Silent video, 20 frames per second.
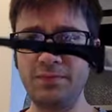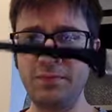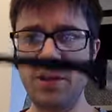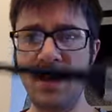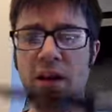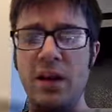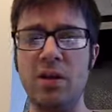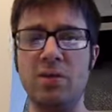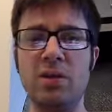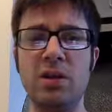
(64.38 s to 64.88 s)

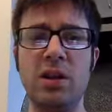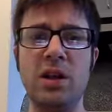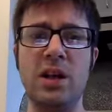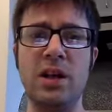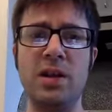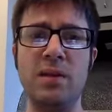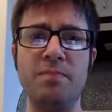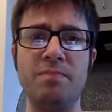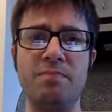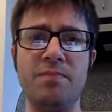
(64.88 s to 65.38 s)
and I will
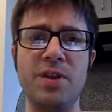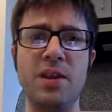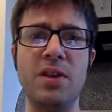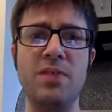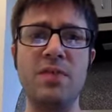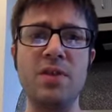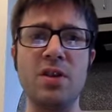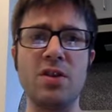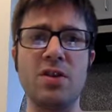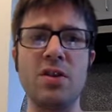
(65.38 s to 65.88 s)
heat
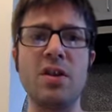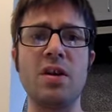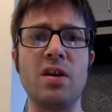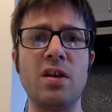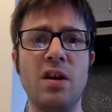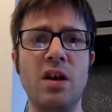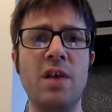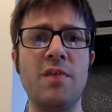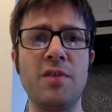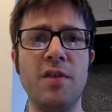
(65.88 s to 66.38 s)
this
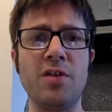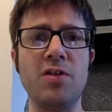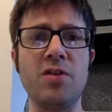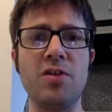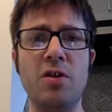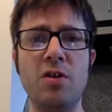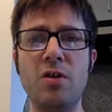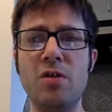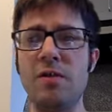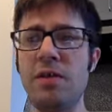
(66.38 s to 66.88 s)
on the
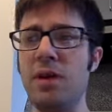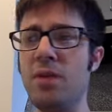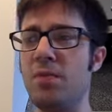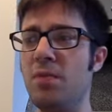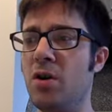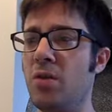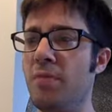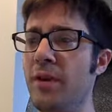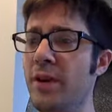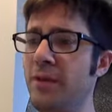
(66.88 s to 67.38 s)
stove in a
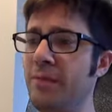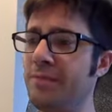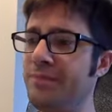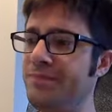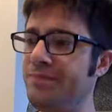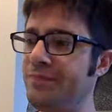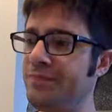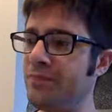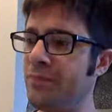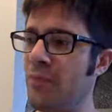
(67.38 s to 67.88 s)
moment.
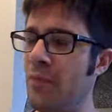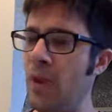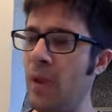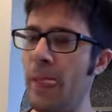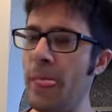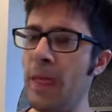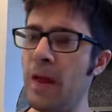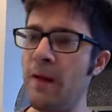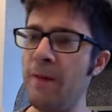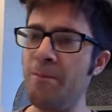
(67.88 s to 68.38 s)

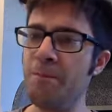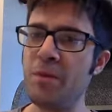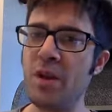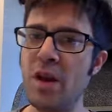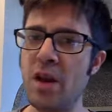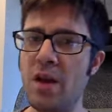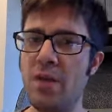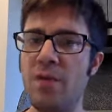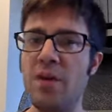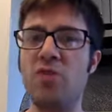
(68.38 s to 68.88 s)

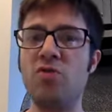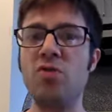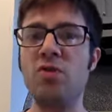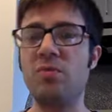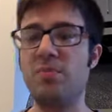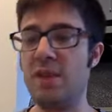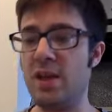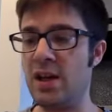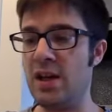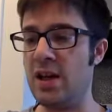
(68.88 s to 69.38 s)
This will
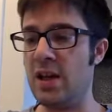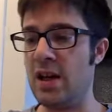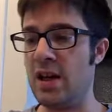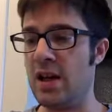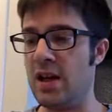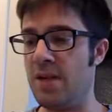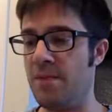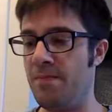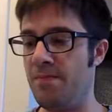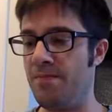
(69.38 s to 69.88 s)
be
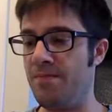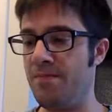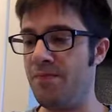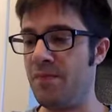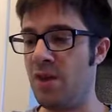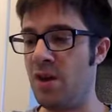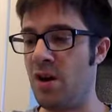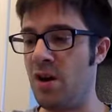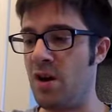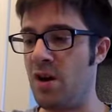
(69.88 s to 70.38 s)

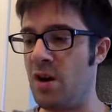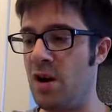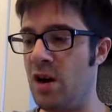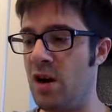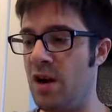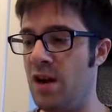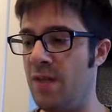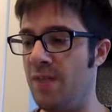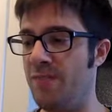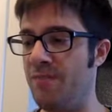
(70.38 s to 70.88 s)
our
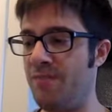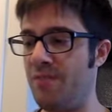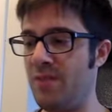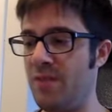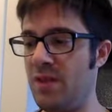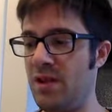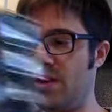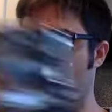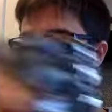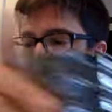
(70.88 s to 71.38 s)

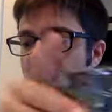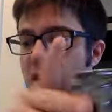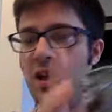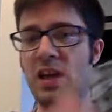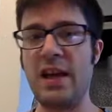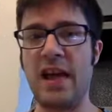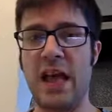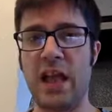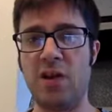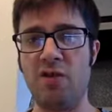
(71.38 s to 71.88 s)

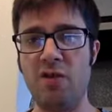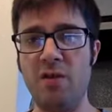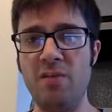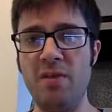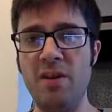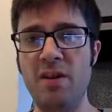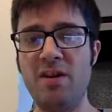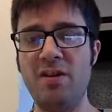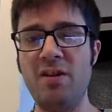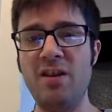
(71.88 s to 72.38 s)

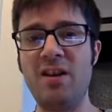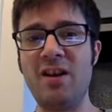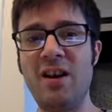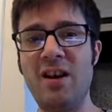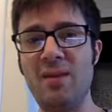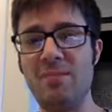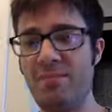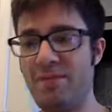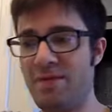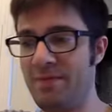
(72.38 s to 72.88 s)
calorimeter
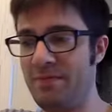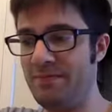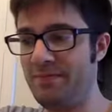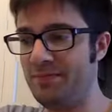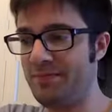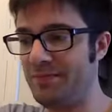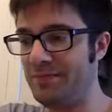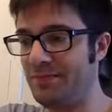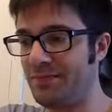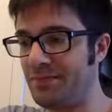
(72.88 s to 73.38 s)
cup.
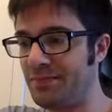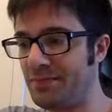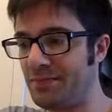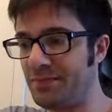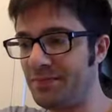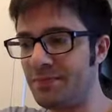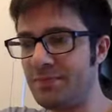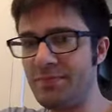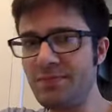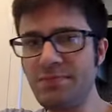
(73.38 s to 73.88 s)

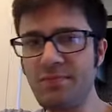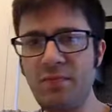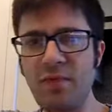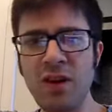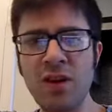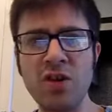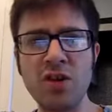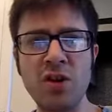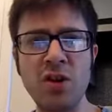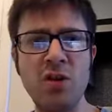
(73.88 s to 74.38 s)

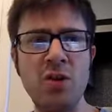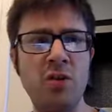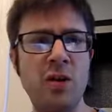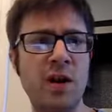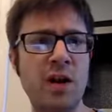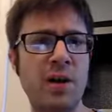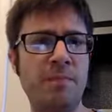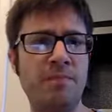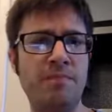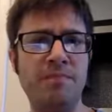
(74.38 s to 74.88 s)
So
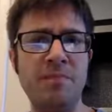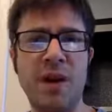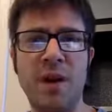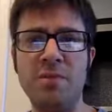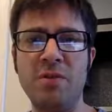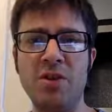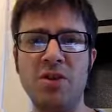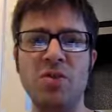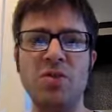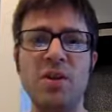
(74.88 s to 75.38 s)
I'm
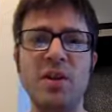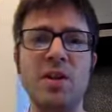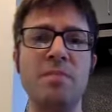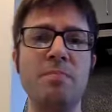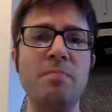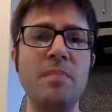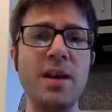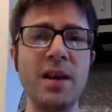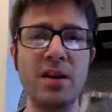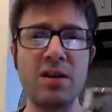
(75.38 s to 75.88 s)
just going to
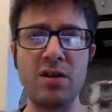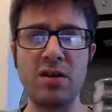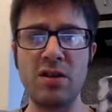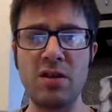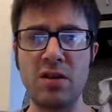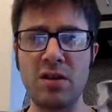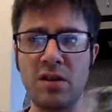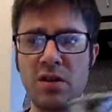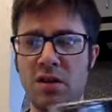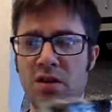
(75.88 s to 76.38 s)

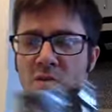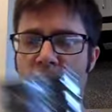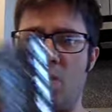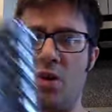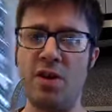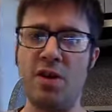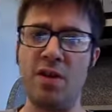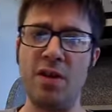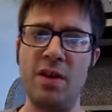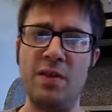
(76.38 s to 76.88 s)
mix the
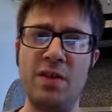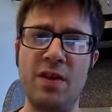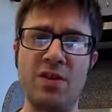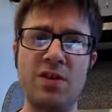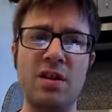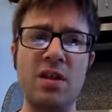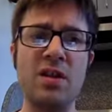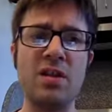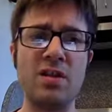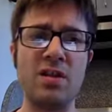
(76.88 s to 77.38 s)
water in this
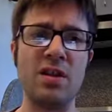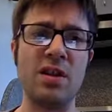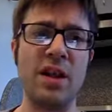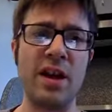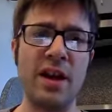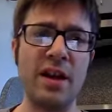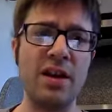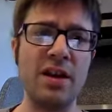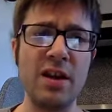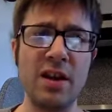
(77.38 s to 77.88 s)

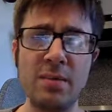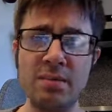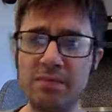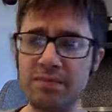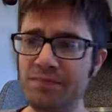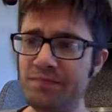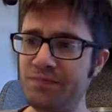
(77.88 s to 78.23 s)
insulated cup,